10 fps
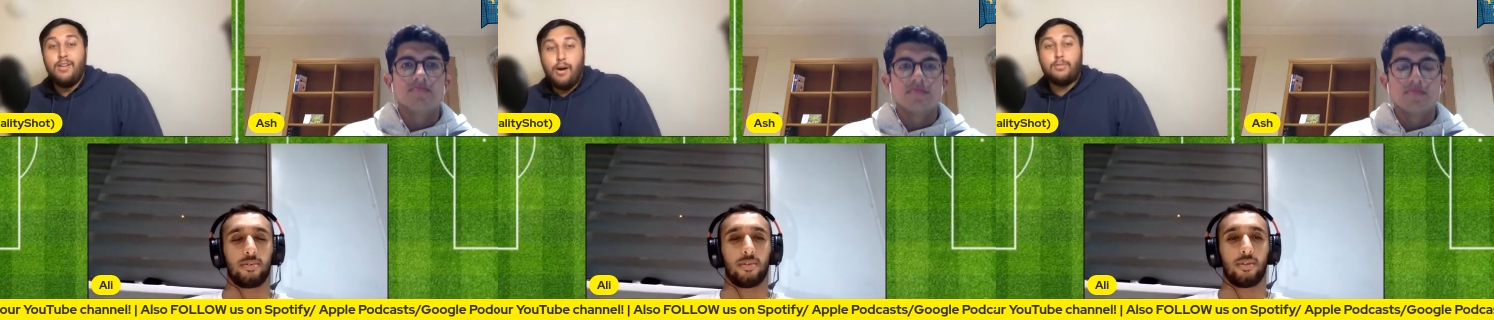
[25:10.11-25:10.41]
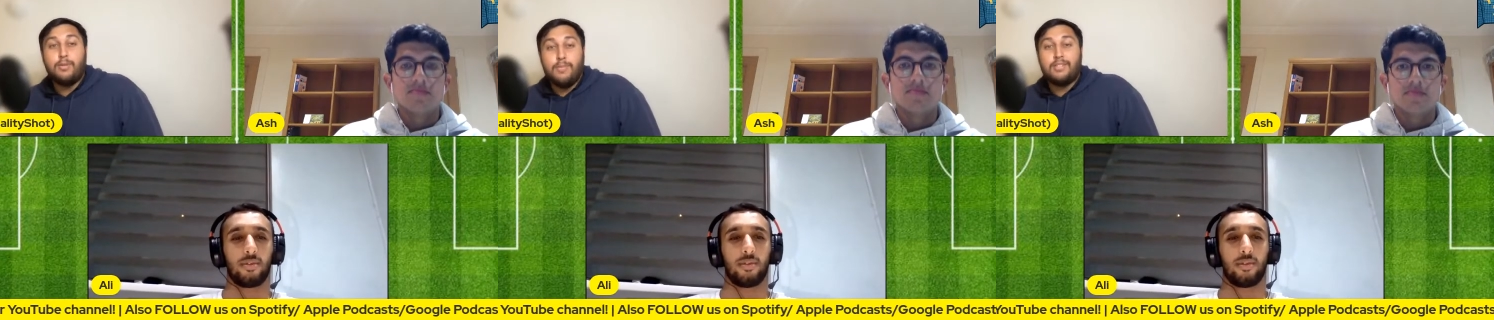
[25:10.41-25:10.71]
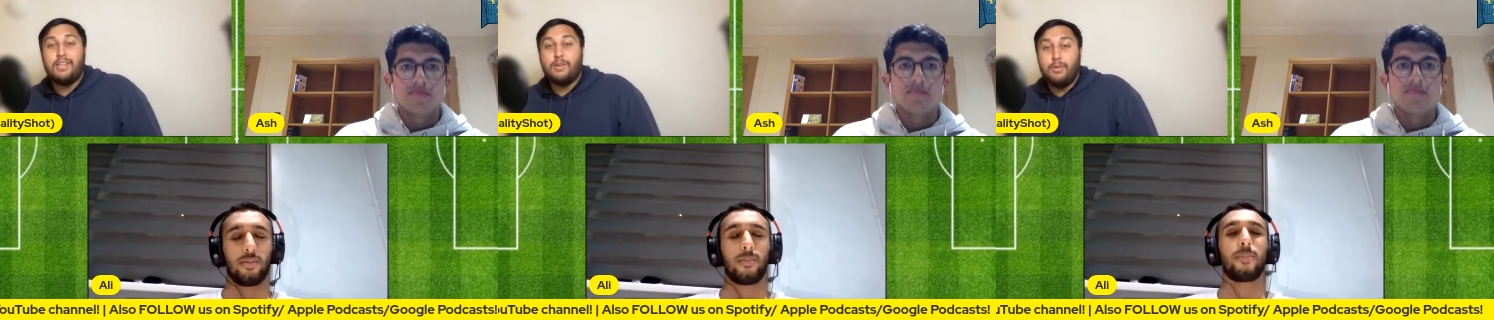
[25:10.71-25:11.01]

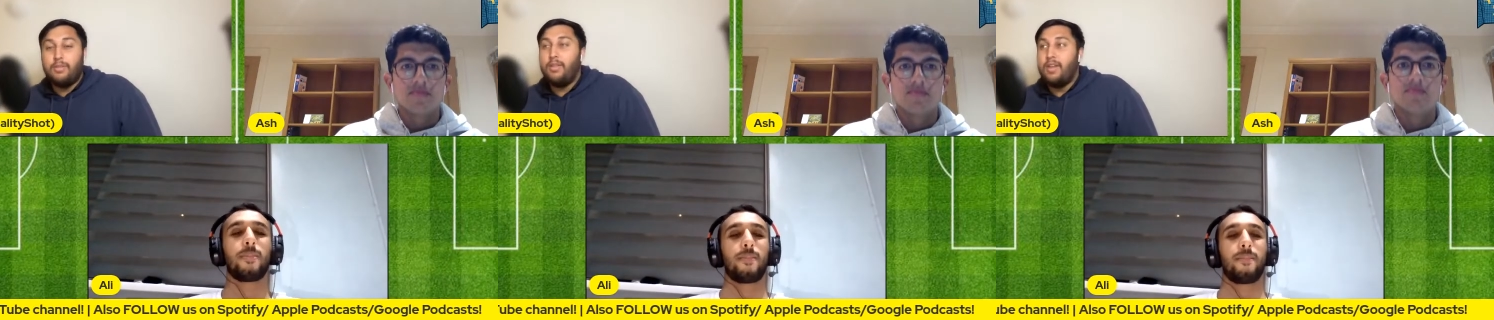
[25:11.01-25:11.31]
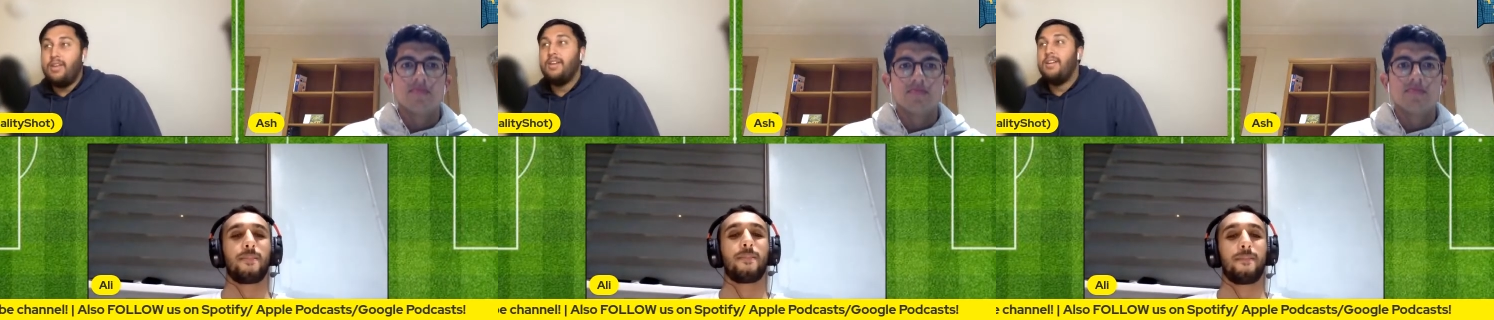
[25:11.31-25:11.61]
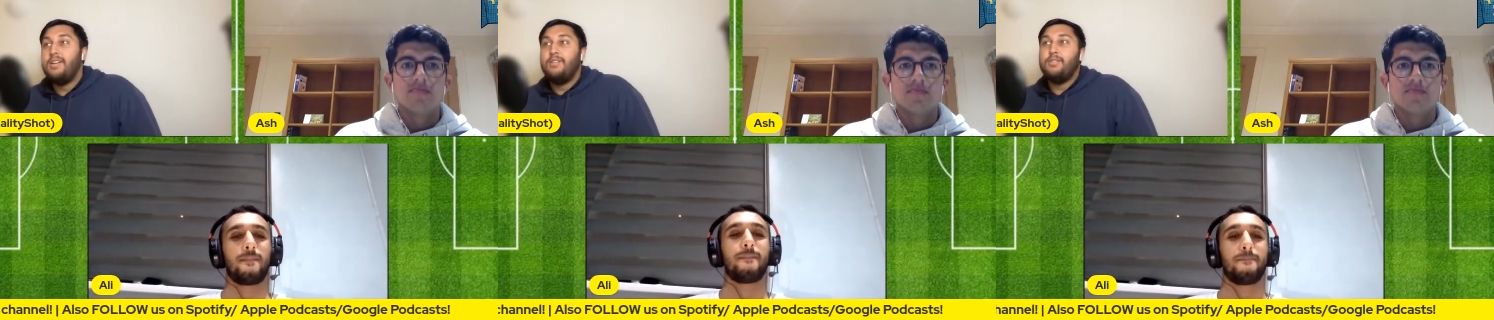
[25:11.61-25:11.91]
Speaker 1: optimistic with the
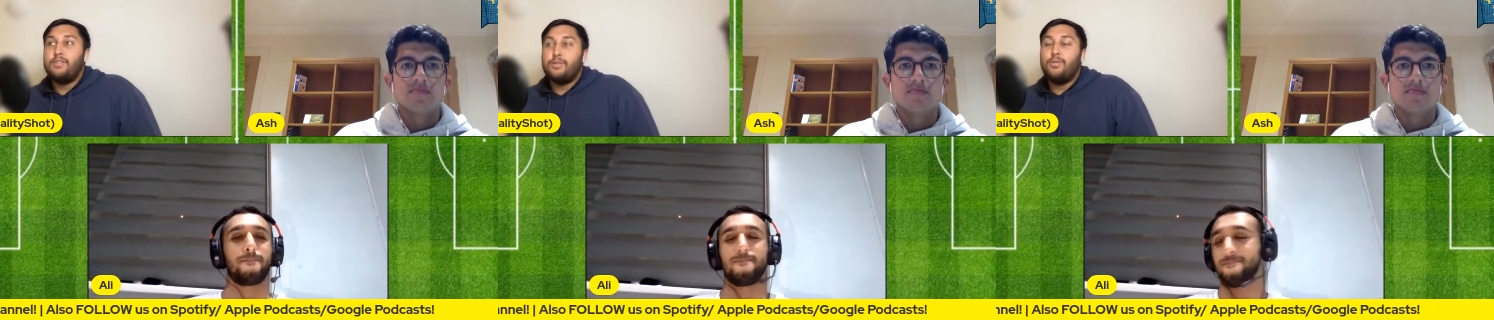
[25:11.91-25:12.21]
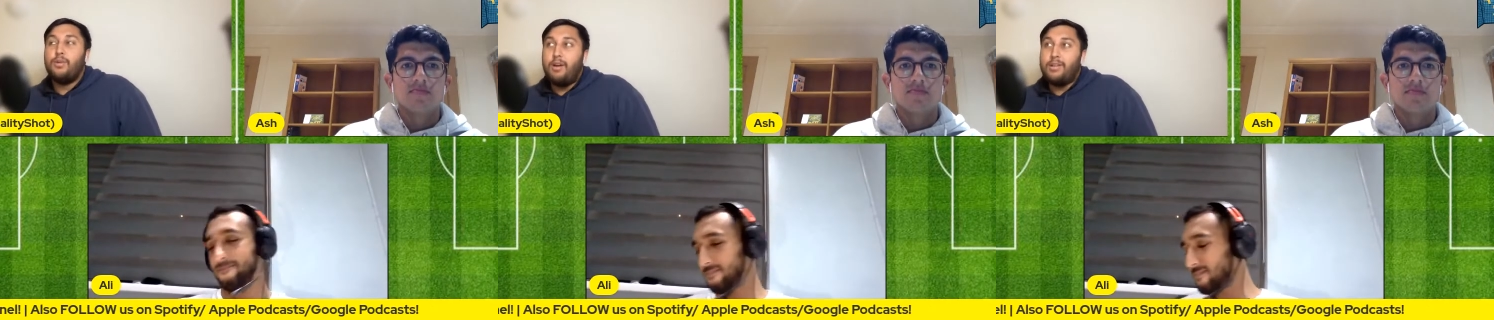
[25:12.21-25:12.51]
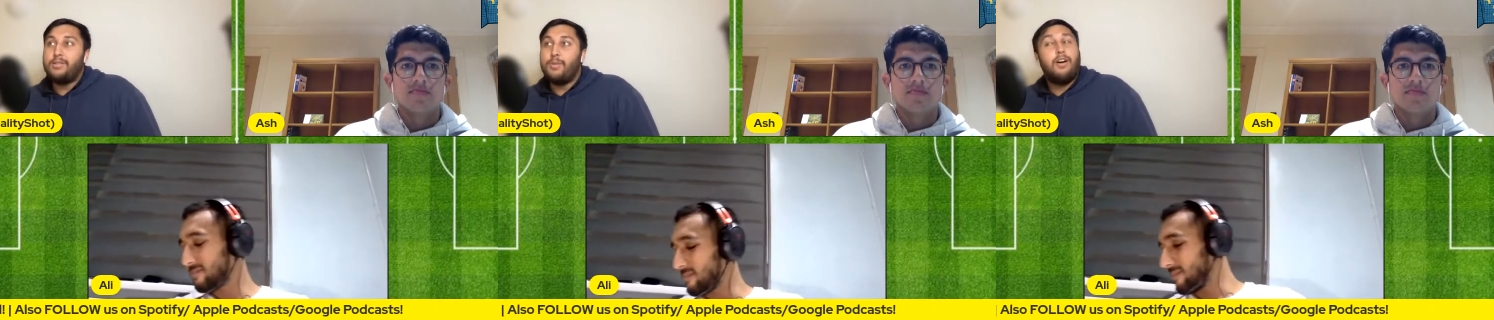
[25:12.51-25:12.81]
the score
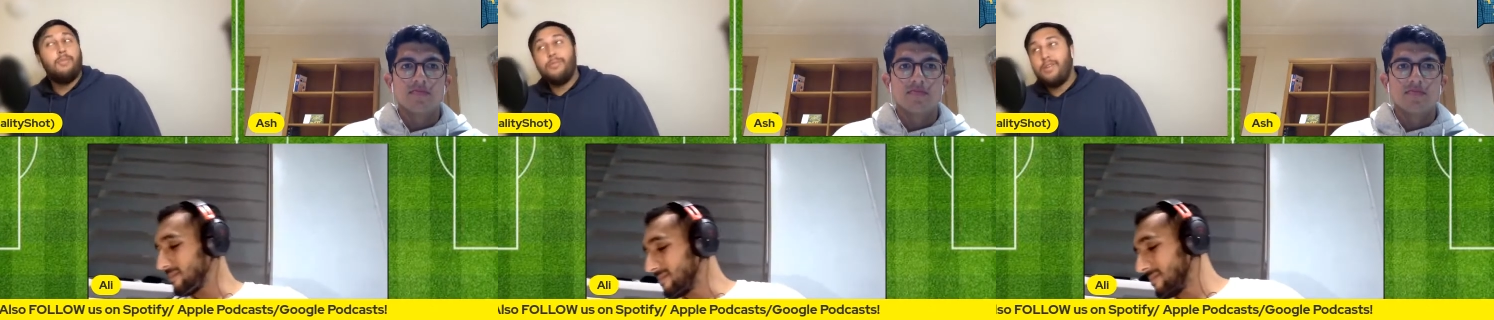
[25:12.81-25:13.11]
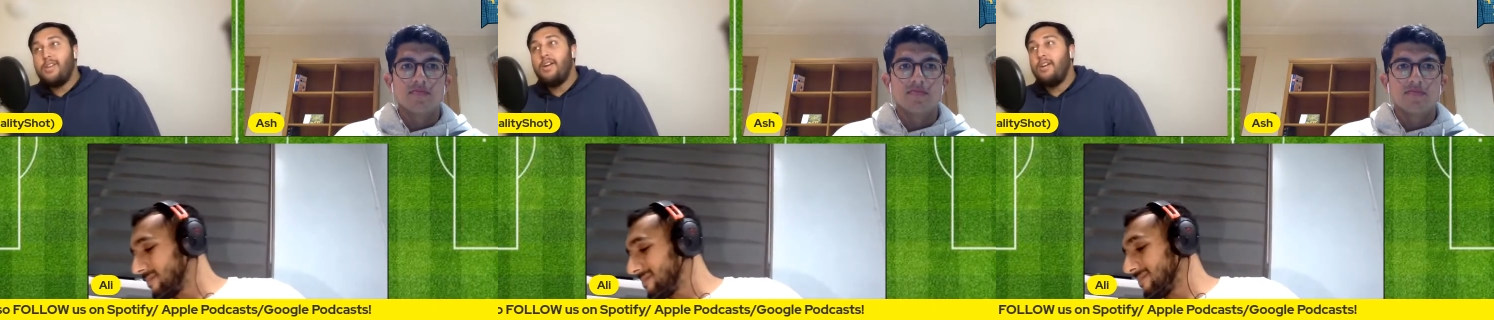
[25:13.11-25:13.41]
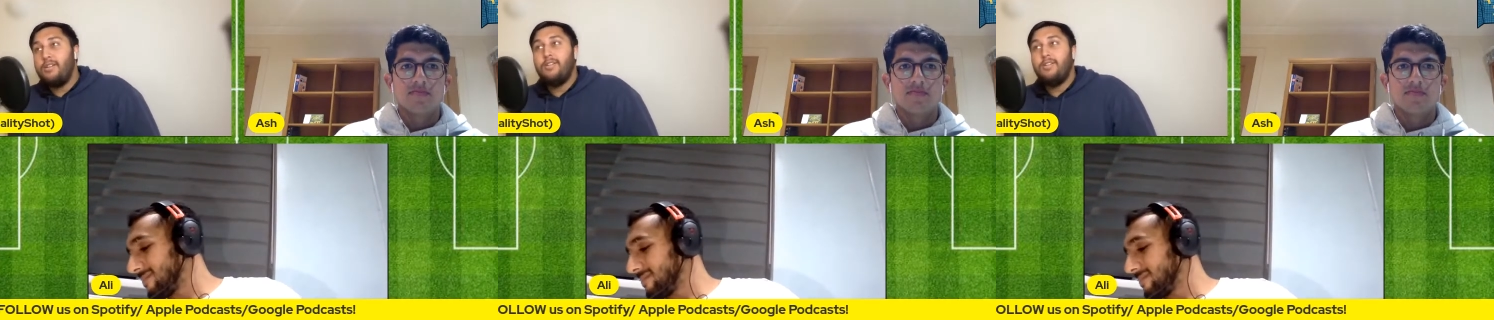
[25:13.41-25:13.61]
lines. But now I'm going to go, I'm